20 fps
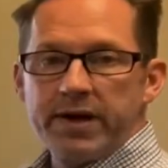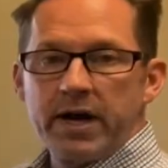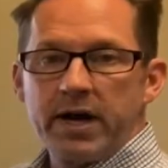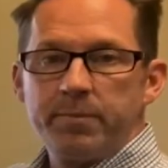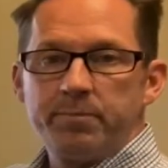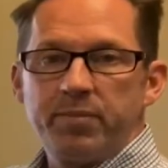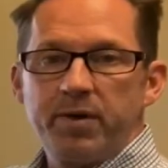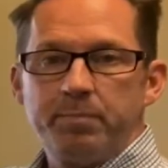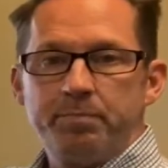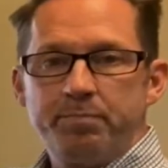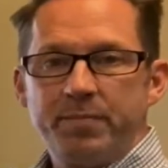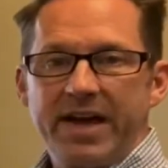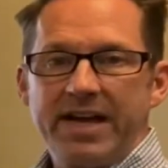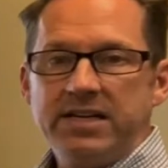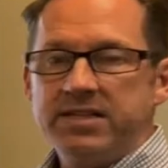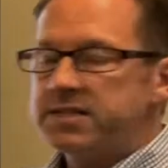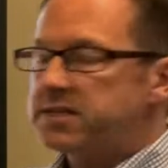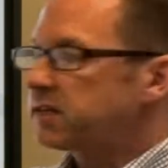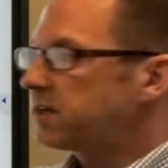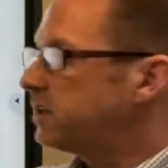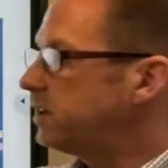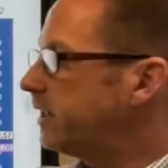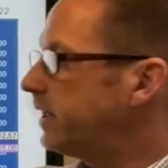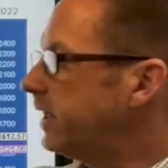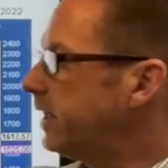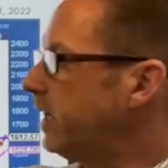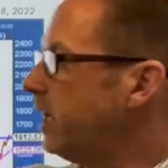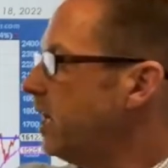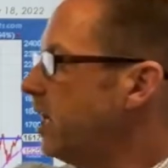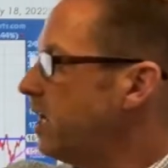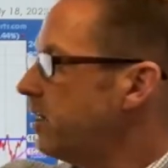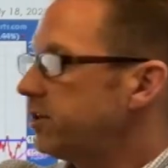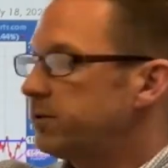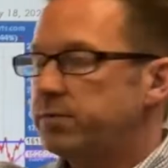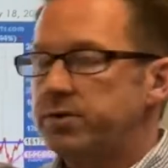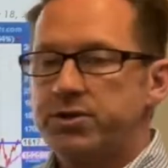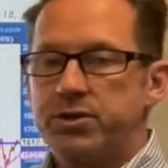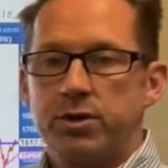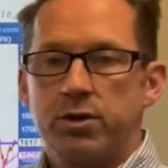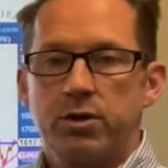up, but basically the
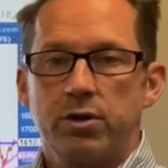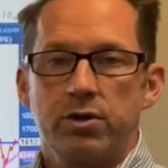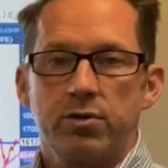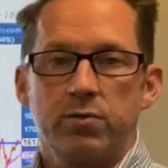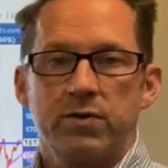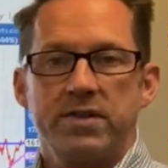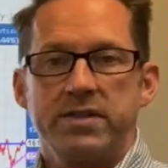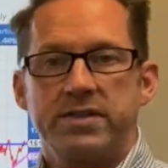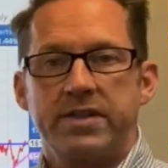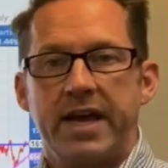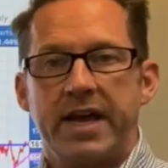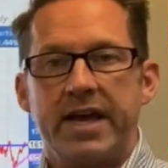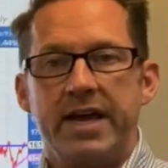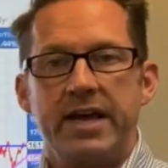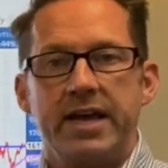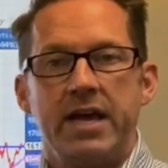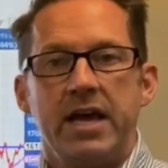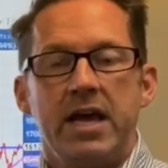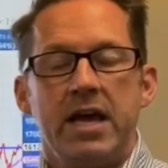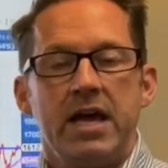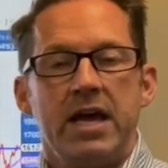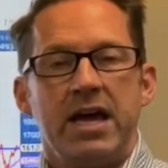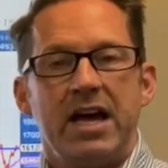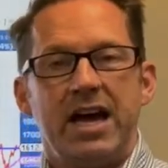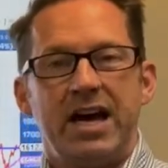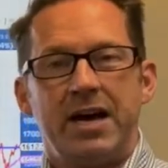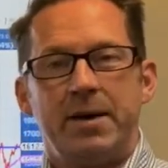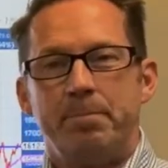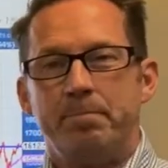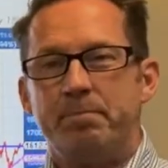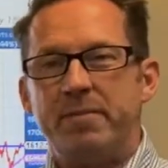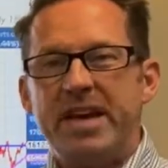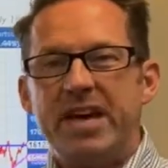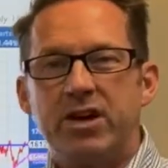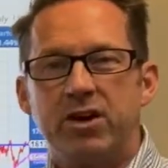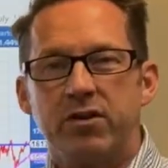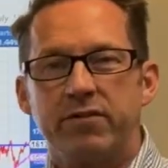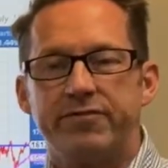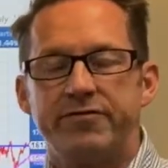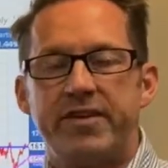return was a
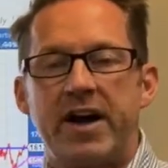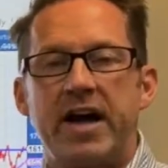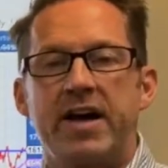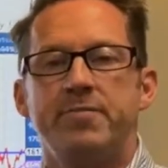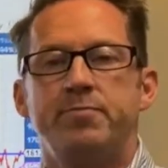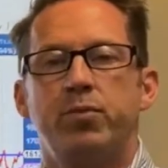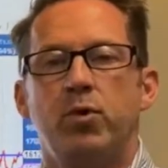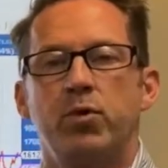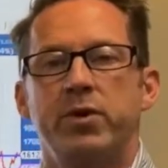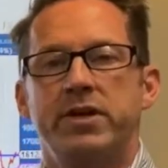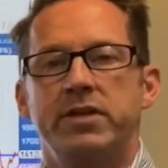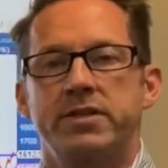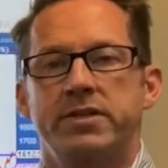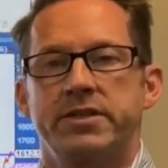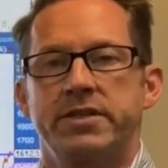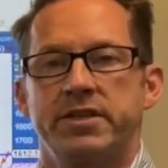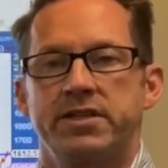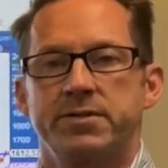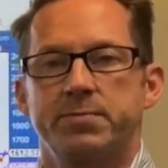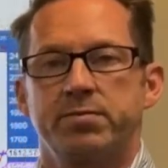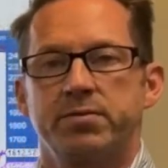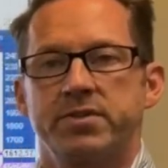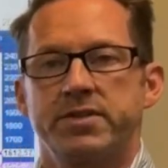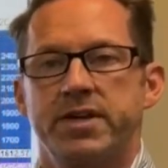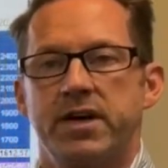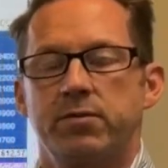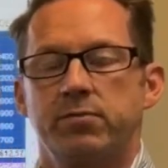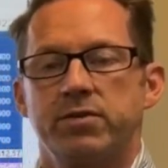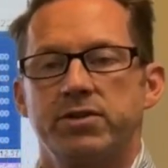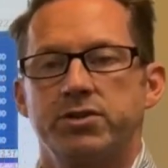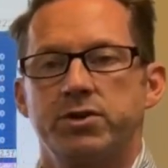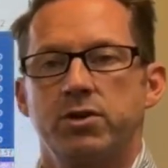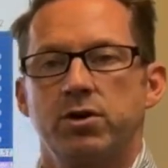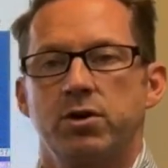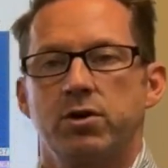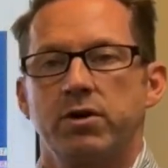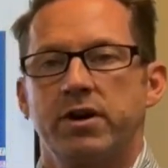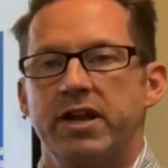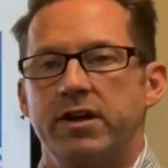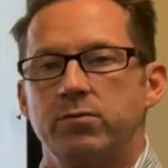meager 5.6%
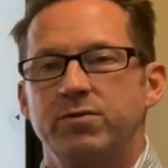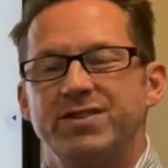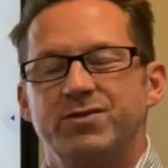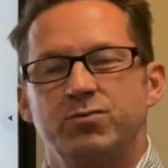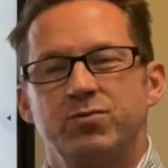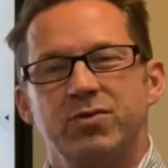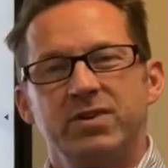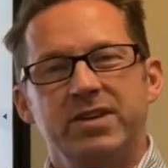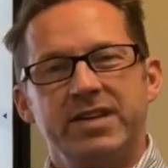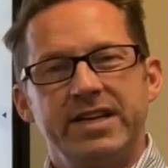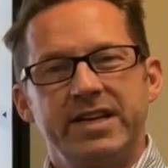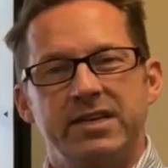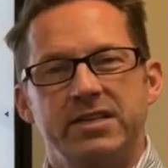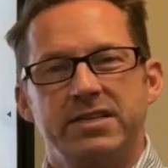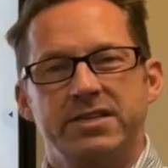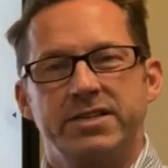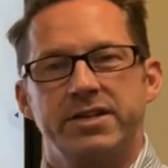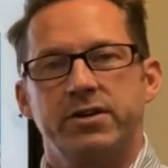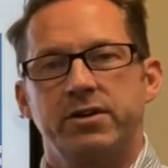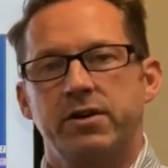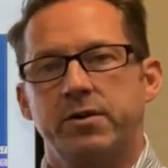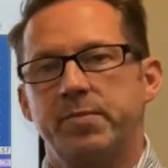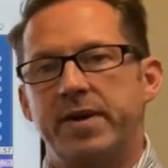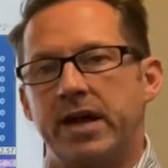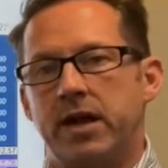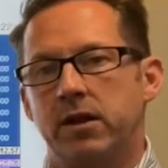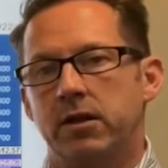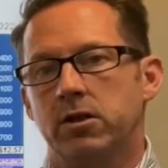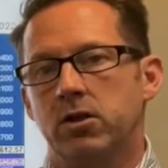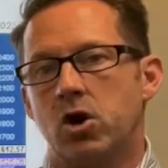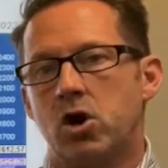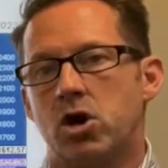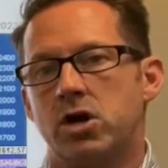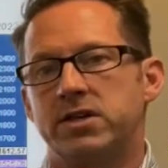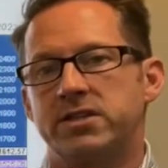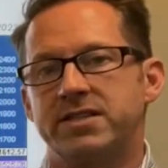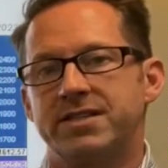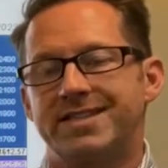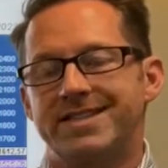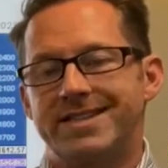return. It was really considered to be a
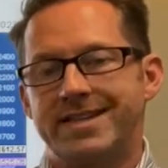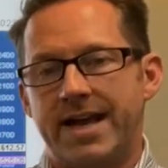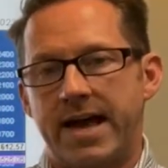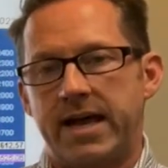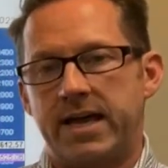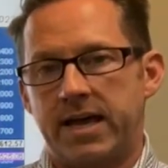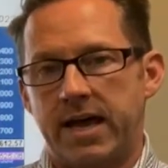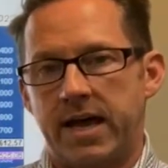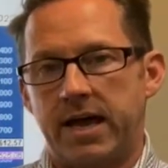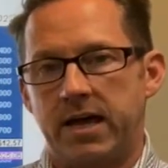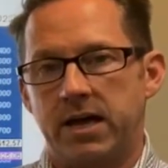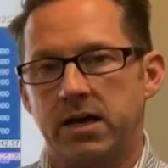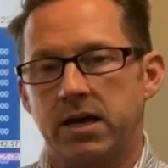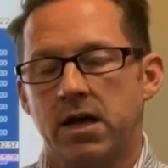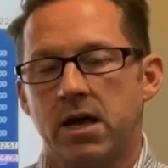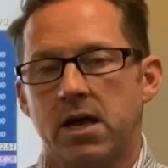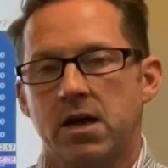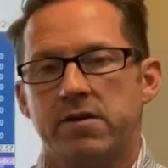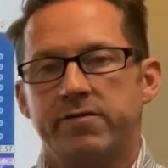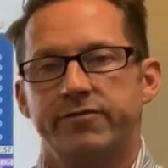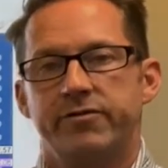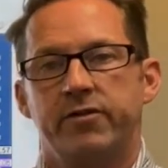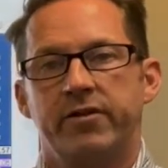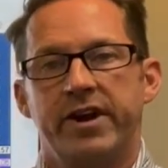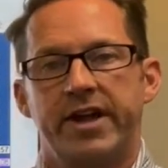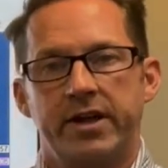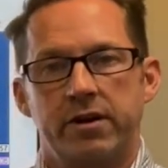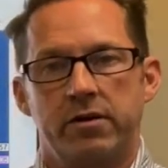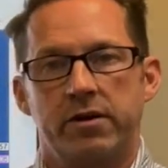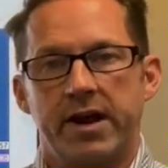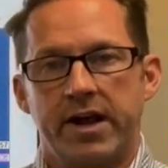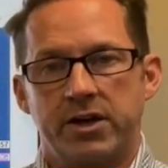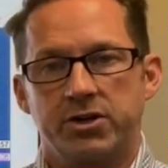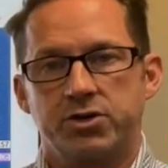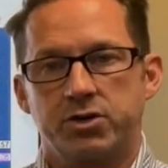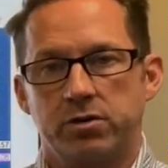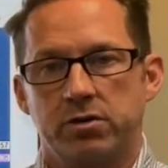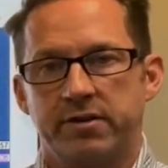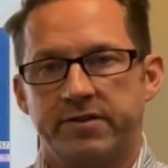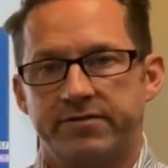lost decade for
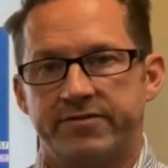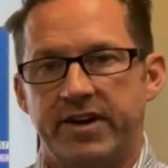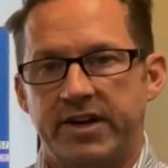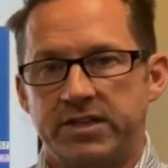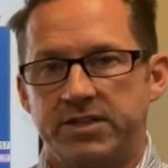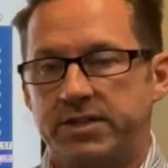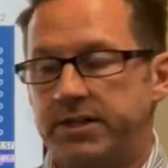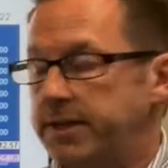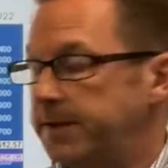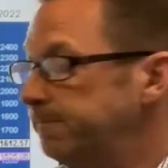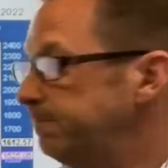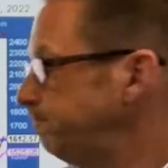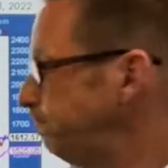international investing.